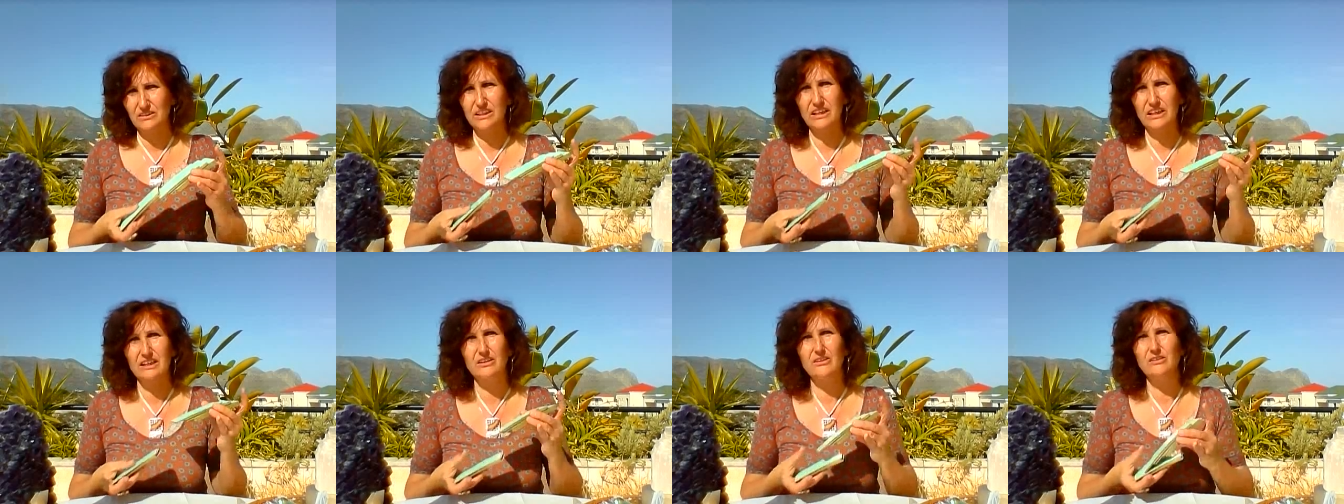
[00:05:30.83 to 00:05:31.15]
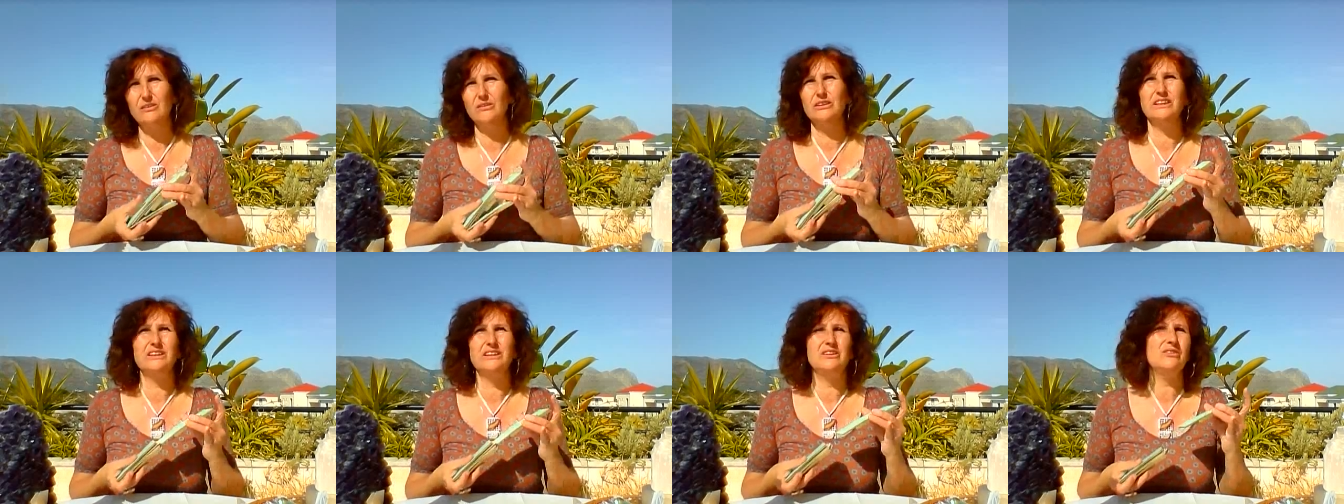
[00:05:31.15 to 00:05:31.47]
You can
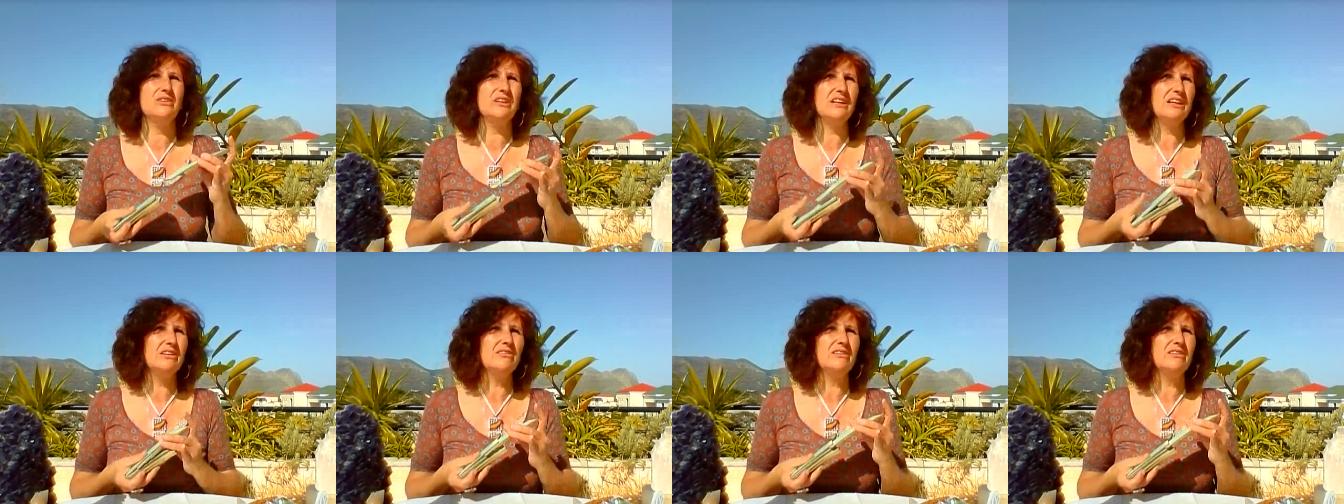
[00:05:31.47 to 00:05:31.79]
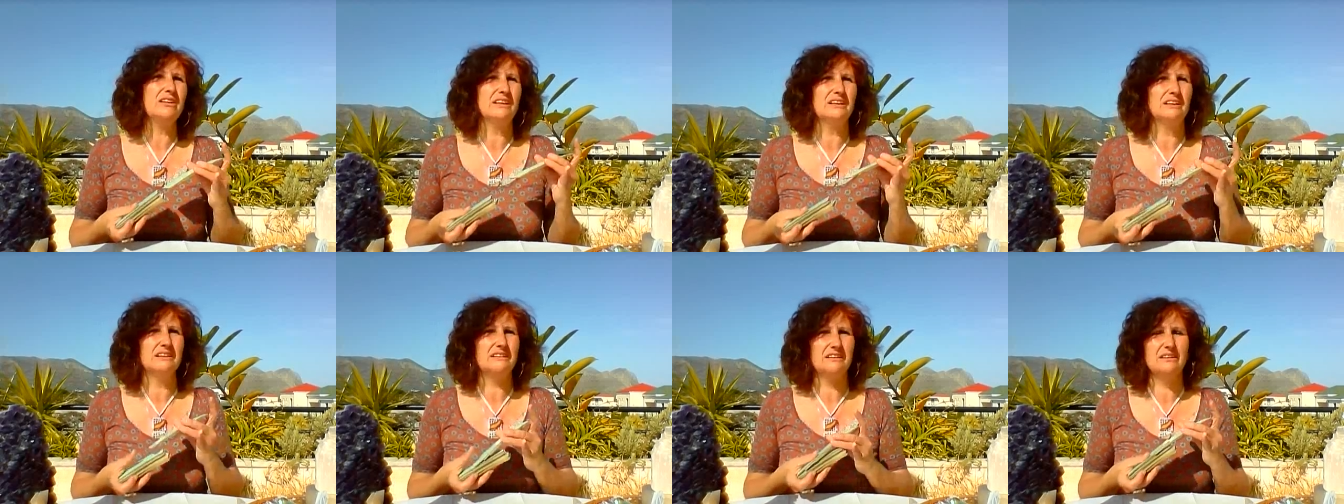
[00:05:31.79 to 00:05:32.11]

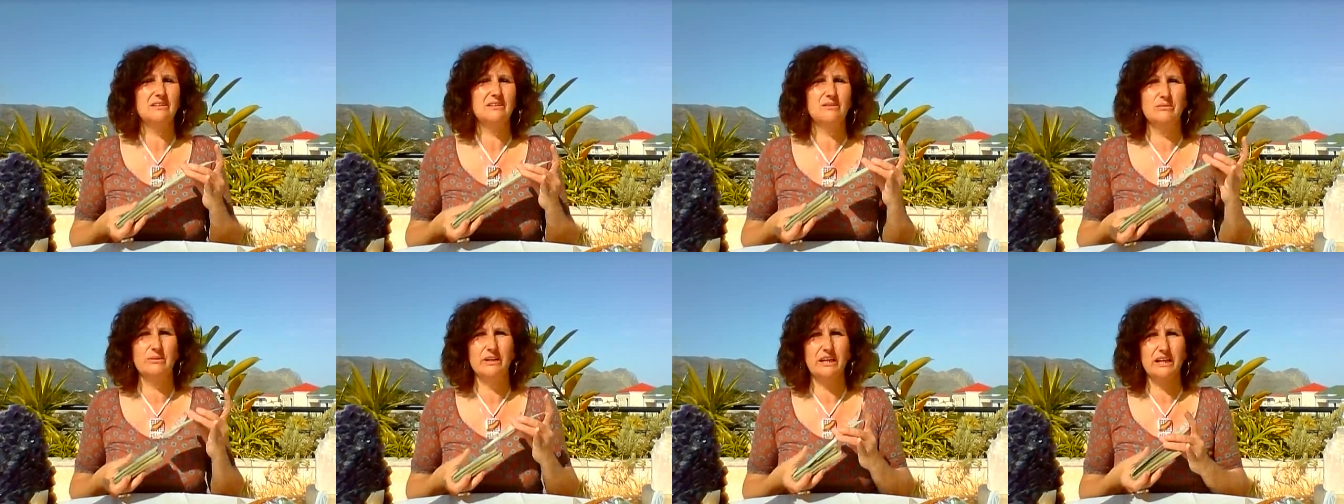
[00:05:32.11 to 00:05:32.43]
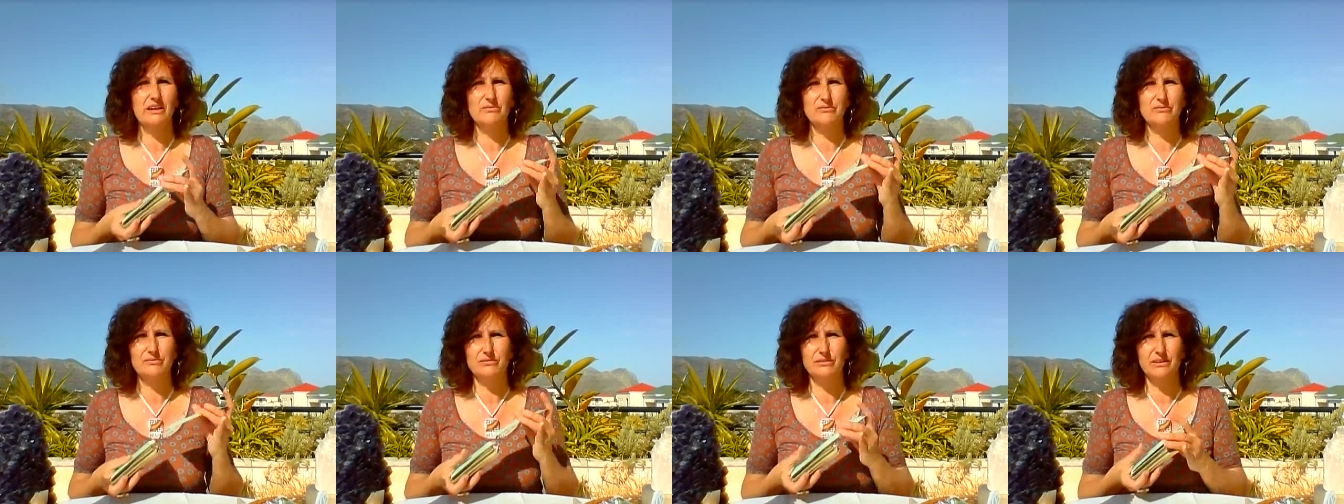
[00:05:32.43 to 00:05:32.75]
look at it in a
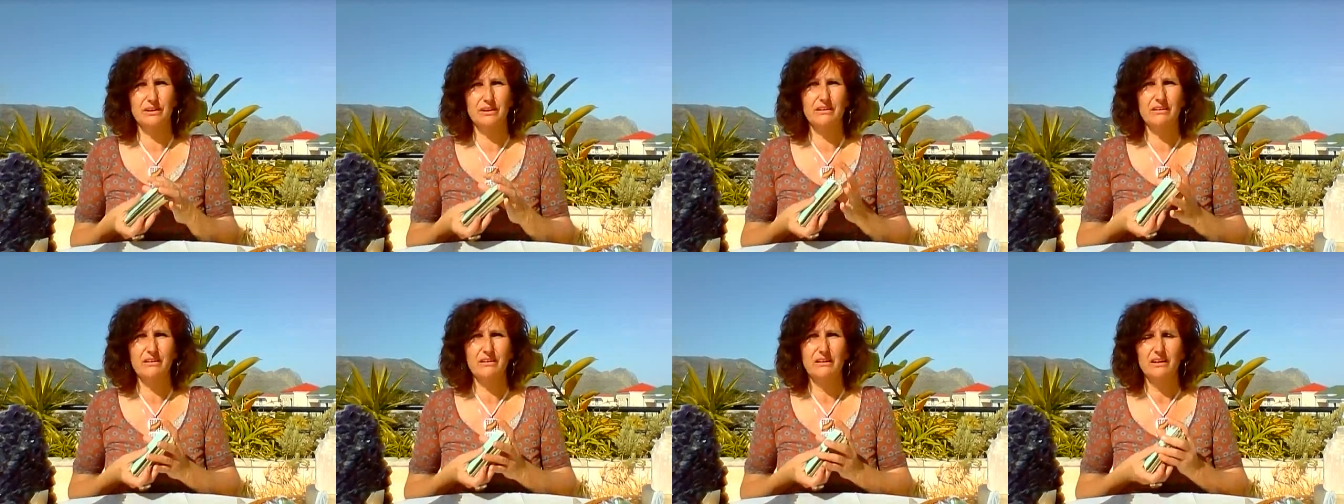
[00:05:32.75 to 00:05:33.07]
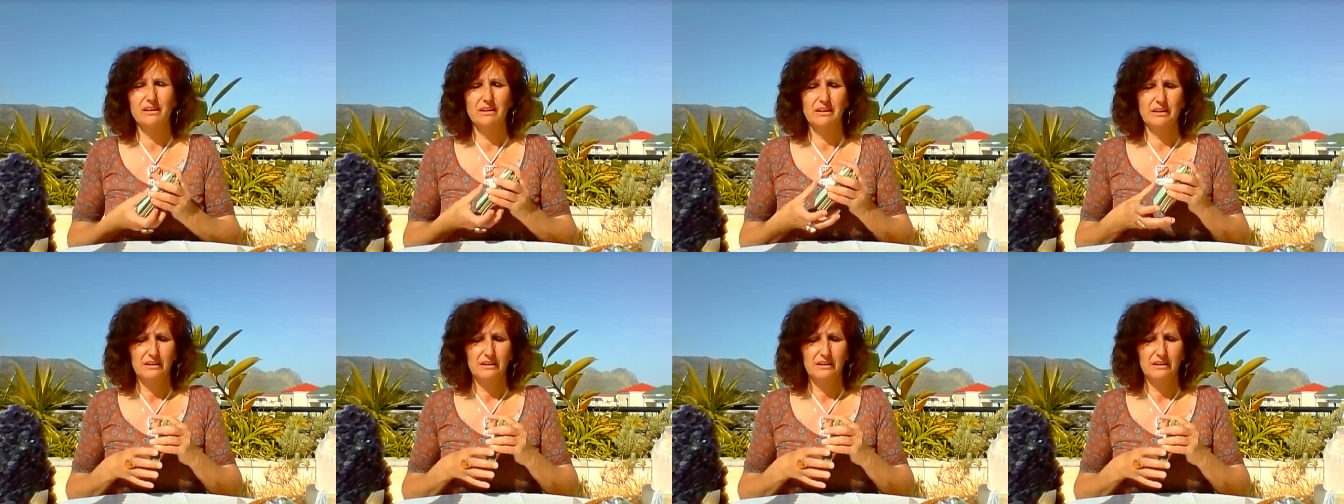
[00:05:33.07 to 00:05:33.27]
way of oh